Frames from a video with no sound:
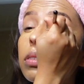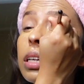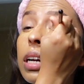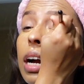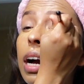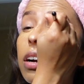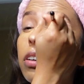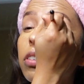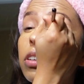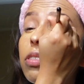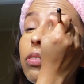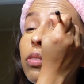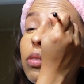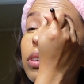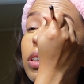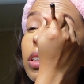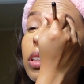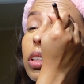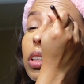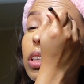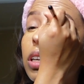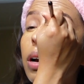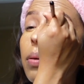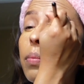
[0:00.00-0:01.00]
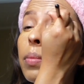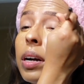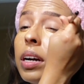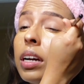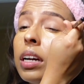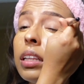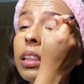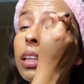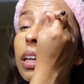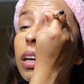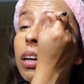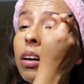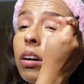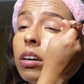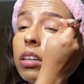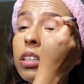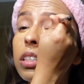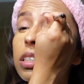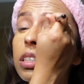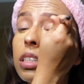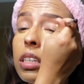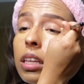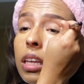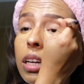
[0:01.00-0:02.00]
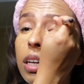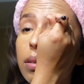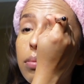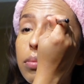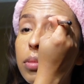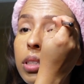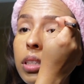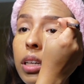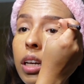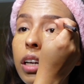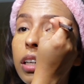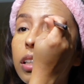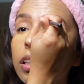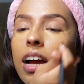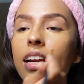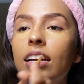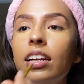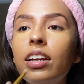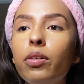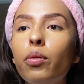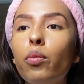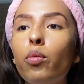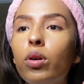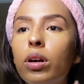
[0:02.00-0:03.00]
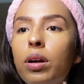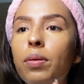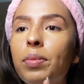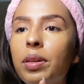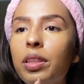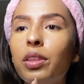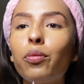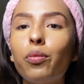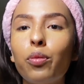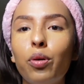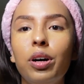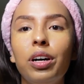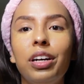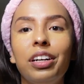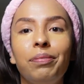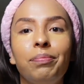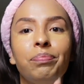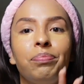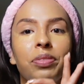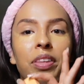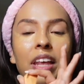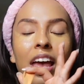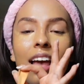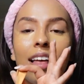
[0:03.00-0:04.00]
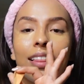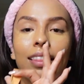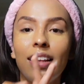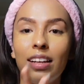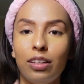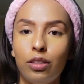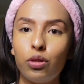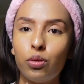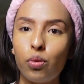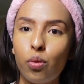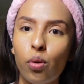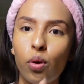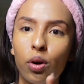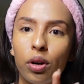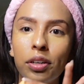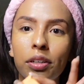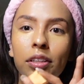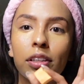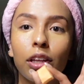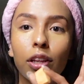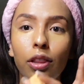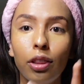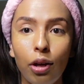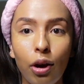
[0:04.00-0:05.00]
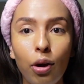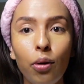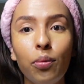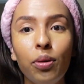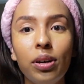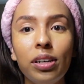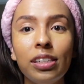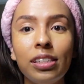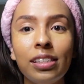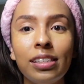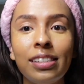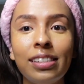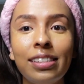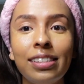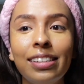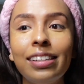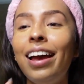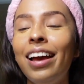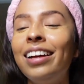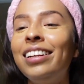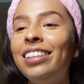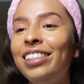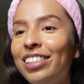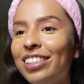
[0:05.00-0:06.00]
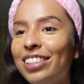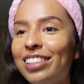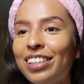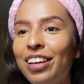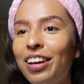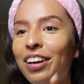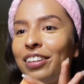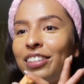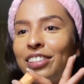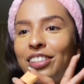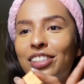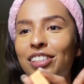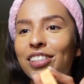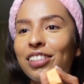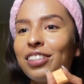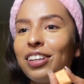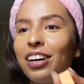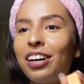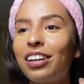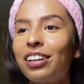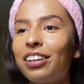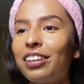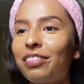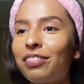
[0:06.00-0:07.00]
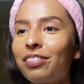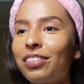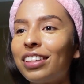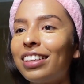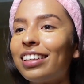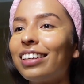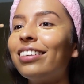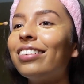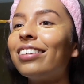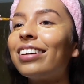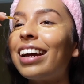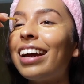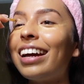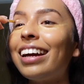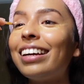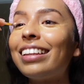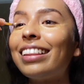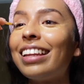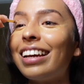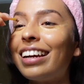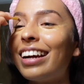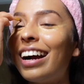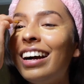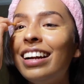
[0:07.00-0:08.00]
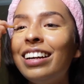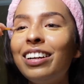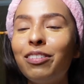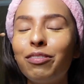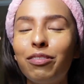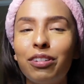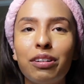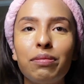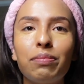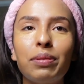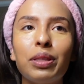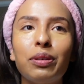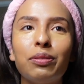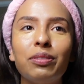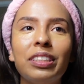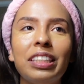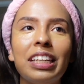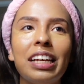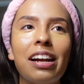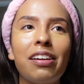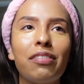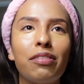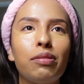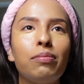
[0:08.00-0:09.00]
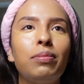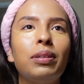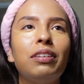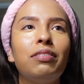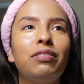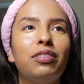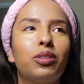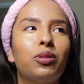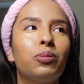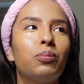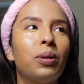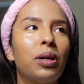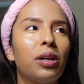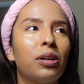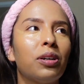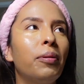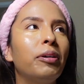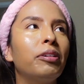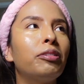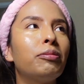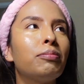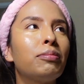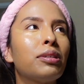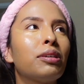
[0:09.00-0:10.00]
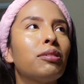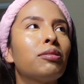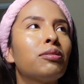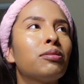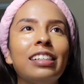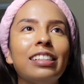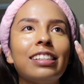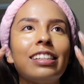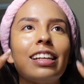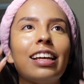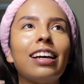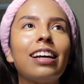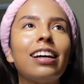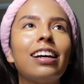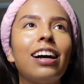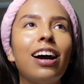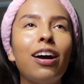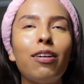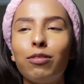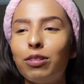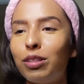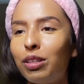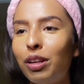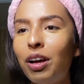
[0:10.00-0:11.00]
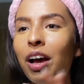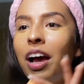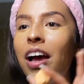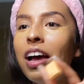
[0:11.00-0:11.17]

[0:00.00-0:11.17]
like, I don't even want to look at mine. Like honestly, like I'm scared. I didn't want to be the one that scored the lowest. It's just not a good feeling, okay? Like I didn't want to be the one that everybody feels better about themselves because like I was low.